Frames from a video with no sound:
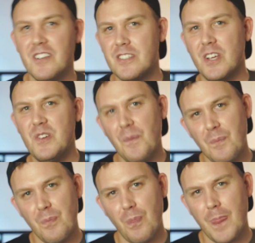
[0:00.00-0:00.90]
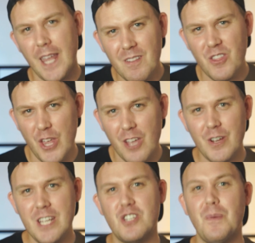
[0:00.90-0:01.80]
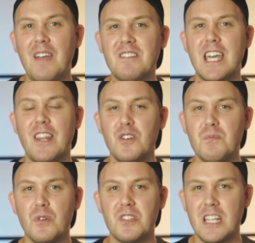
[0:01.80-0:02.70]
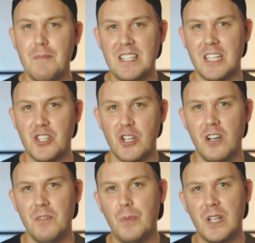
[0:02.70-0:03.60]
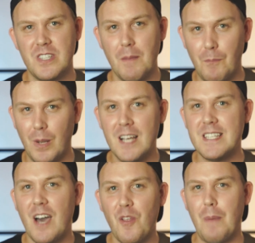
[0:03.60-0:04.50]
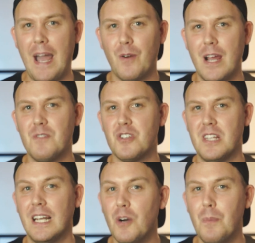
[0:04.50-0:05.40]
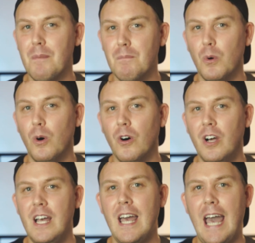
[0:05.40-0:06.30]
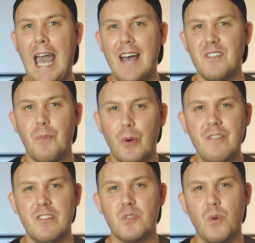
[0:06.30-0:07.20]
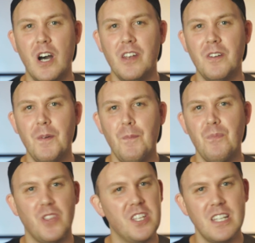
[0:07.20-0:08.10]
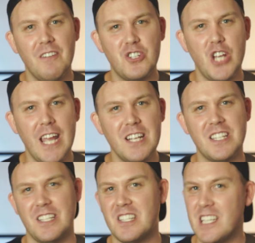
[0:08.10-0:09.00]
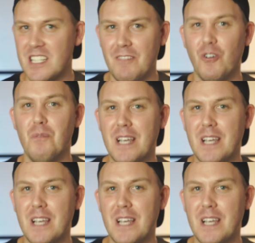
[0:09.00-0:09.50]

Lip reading: So in theory, you should be able to get those more cinematic shots because it blurs out the background just a little bit more. And the previous one, there's another change. There's a 64